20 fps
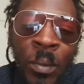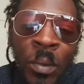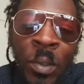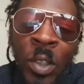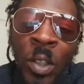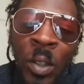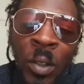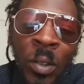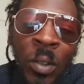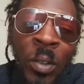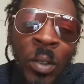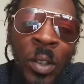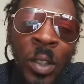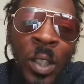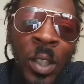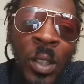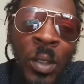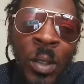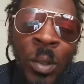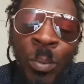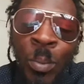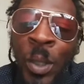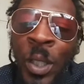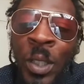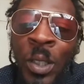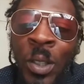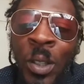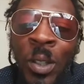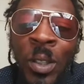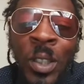
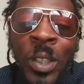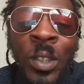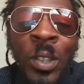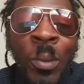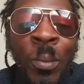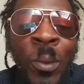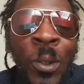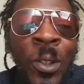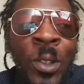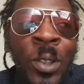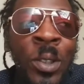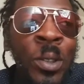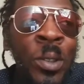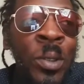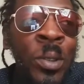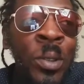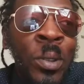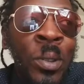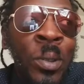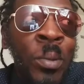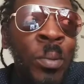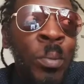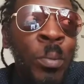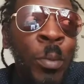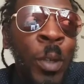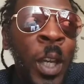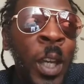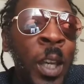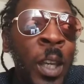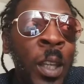been turned into monsters
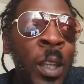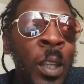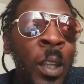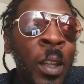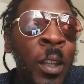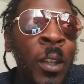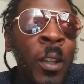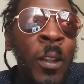by